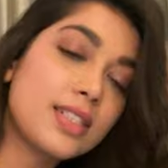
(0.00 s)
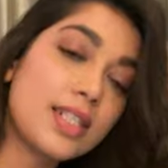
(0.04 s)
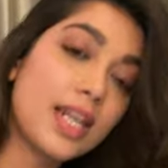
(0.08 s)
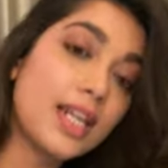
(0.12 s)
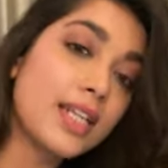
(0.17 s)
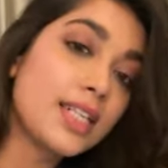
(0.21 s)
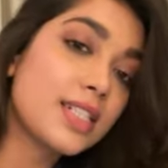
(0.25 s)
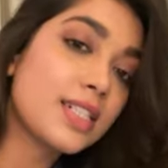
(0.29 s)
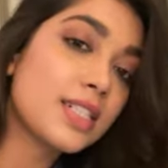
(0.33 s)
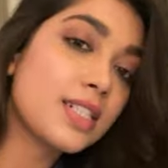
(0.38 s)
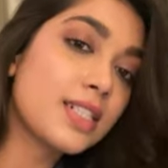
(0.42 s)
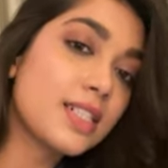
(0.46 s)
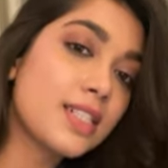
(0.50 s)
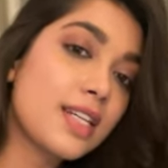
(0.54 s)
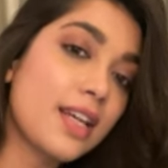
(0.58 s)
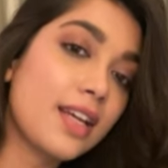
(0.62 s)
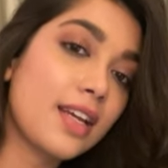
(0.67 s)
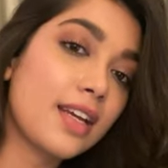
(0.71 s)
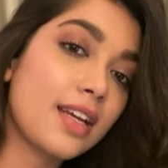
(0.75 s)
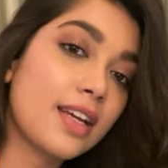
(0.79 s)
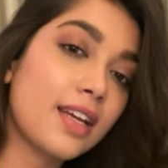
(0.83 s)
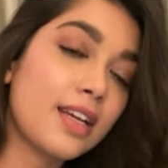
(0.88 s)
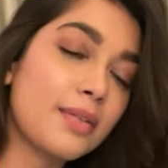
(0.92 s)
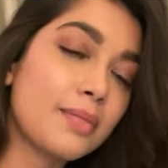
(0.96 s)
untitled
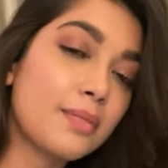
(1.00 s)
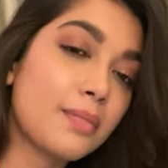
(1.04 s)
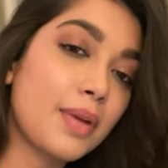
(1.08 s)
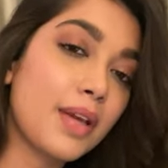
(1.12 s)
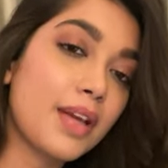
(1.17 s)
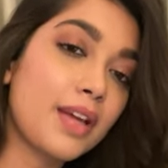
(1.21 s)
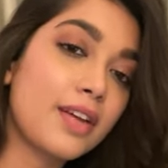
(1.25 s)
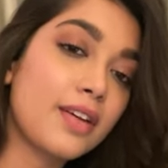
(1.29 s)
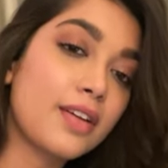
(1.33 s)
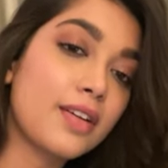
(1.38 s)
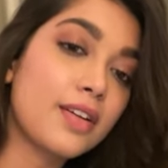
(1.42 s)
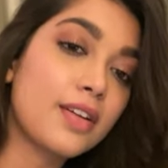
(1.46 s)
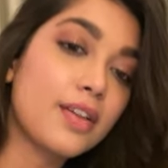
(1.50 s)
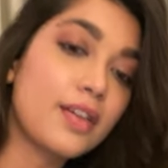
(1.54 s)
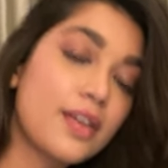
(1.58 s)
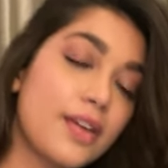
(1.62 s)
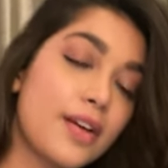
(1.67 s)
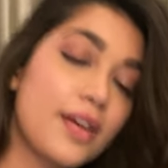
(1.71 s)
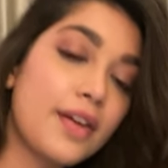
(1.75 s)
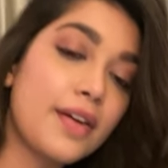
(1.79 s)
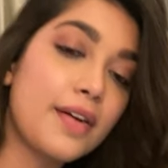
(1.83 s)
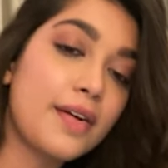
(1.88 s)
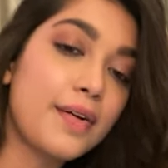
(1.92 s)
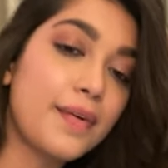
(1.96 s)
hain. Main
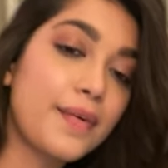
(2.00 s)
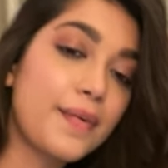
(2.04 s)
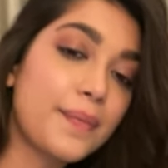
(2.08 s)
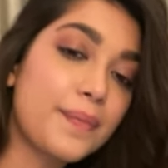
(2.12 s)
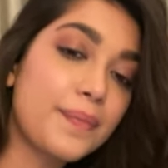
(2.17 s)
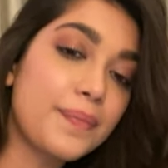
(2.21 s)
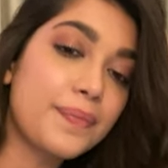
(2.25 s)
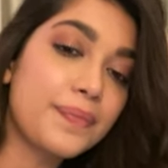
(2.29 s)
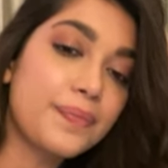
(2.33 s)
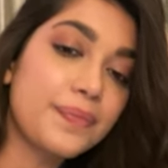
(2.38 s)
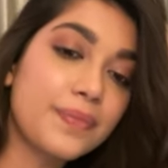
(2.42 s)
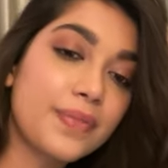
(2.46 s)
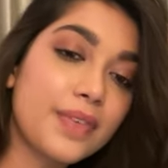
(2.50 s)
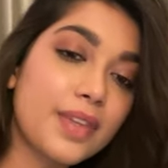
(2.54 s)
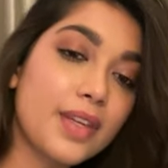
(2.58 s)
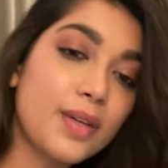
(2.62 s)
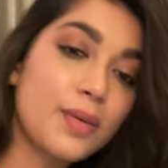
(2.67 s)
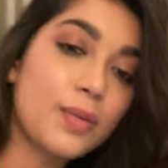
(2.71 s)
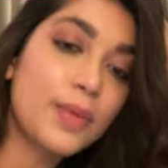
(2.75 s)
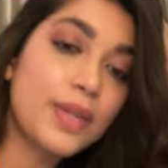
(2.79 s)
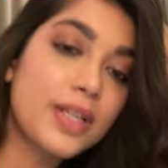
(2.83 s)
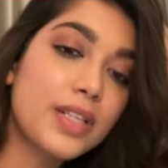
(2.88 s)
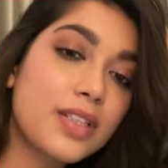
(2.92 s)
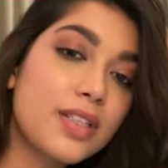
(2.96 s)

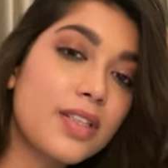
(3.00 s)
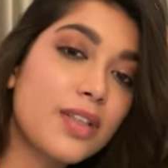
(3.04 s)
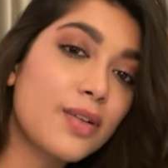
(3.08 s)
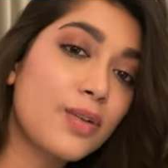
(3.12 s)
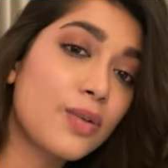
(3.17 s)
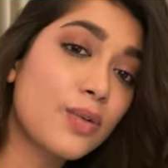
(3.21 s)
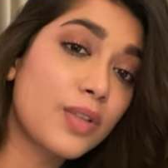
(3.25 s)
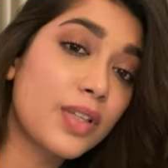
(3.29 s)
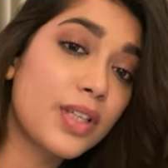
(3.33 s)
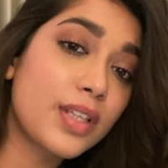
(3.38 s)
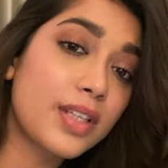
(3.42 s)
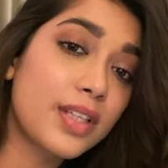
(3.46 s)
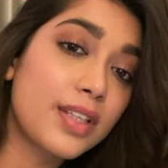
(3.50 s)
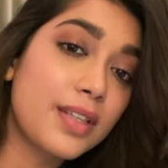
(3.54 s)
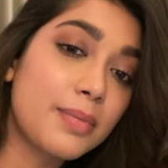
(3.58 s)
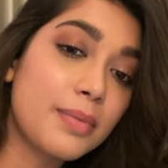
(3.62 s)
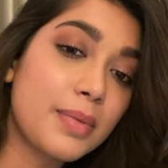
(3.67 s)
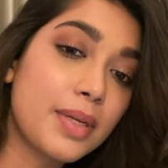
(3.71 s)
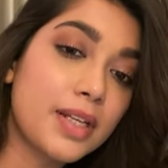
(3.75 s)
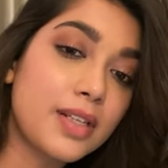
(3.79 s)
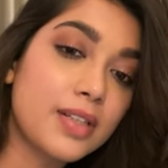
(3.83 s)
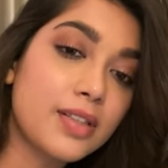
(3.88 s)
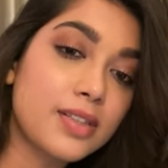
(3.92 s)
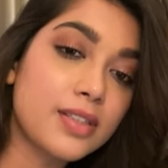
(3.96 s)
wait karungi ki
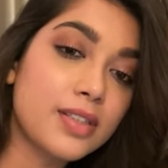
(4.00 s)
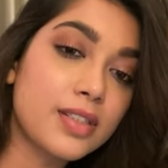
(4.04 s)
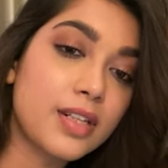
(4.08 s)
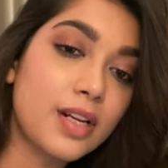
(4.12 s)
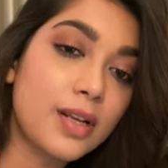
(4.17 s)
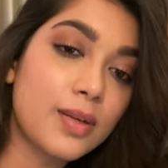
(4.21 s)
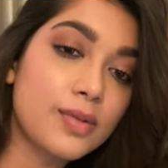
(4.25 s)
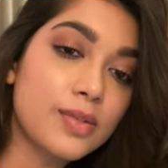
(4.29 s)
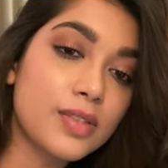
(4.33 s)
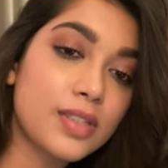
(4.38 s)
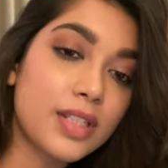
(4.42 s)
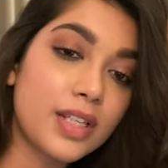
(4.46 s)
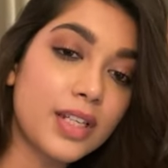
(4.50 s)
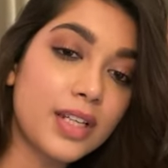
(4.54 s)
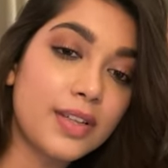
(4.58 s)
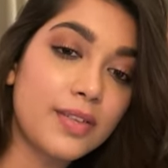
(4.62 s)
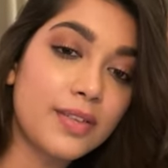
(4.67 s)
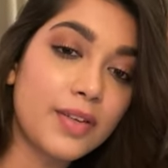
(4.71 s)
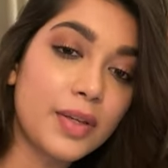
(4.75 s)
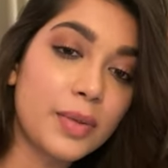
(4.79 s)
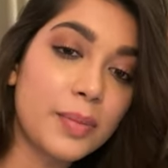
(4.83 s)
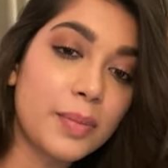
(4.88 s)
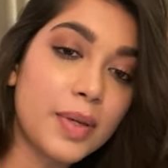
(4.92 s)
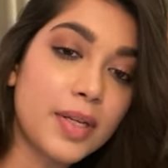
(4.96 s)
makers announce
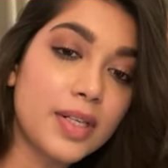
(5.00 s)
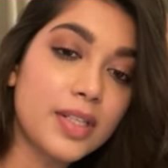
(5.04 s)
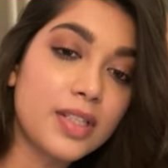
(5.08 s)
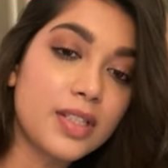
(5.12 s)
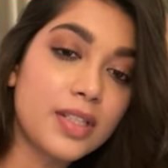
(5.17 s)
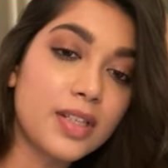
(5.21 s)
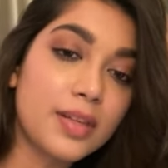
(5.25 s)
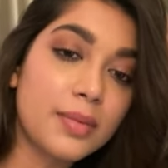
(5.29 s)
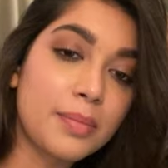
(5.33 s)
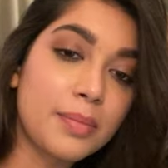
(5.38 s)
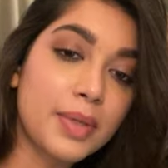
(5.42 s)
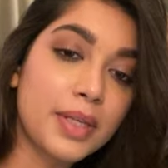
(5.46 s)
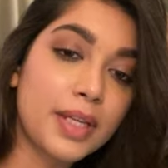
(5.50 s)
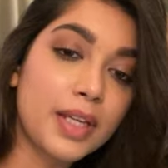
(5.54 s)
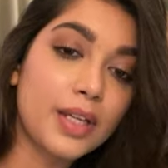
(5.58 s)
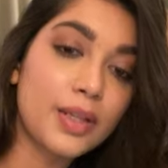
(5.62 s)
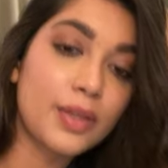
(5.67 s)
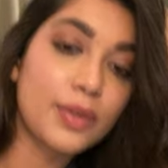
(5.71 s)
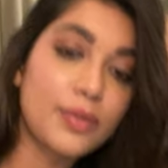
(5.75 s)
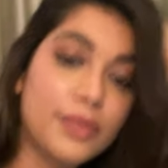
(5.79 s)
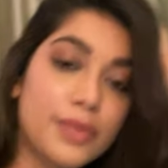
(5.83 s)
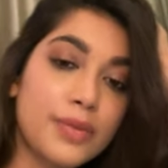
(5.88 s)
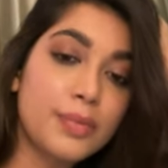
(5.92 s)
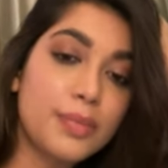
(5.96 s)
kare, wahi better hai. Big
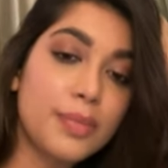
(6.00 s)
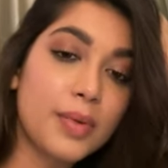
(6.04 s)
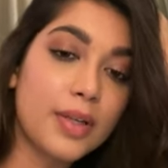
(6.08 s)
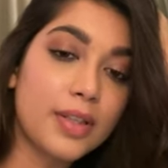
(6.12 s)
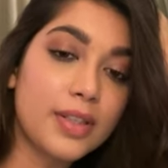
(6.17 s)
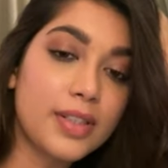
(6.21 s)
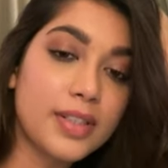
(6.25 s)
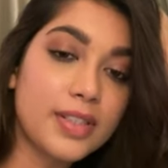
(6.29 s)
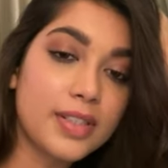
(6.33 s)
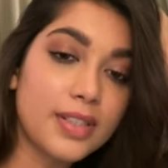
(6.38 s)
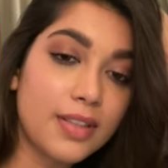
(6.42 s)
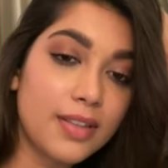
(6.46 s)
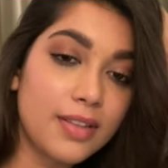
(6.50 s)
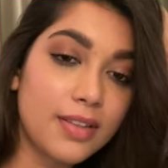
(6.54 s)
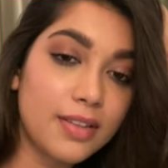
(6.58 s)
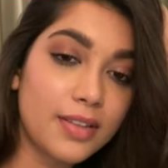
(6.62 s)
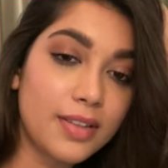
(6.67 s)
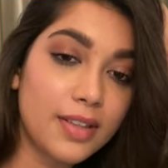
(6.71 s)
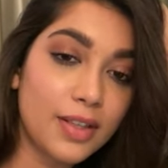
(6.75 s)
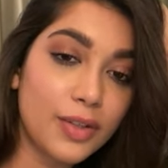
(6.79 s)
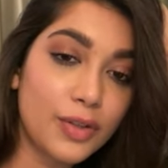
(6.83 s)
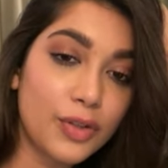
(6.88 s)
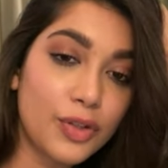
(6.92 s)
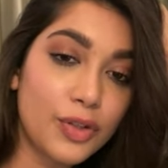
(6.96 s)
hello from
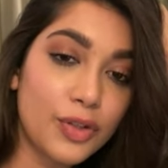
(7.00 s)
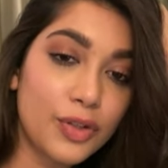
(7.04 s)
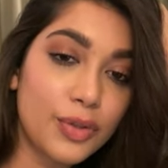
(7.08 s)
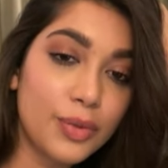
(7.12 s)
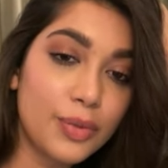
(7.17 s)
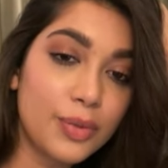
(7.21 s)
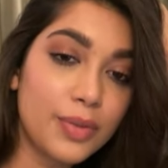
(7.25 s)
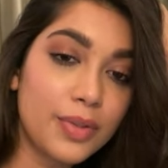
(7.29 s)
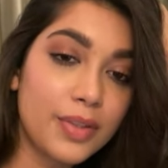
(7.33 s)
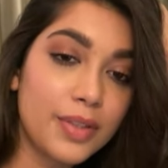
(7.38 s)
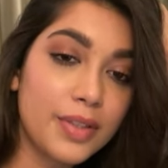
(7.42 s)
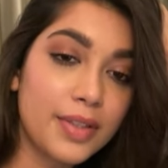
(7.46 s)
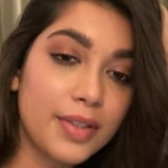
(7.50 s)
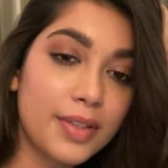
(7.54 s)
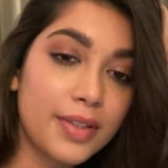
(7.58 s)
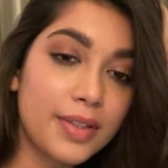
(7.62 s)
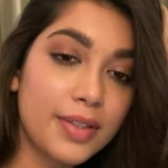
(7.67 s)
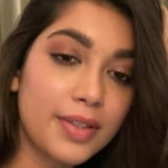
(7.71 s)
Pakistan, thank you.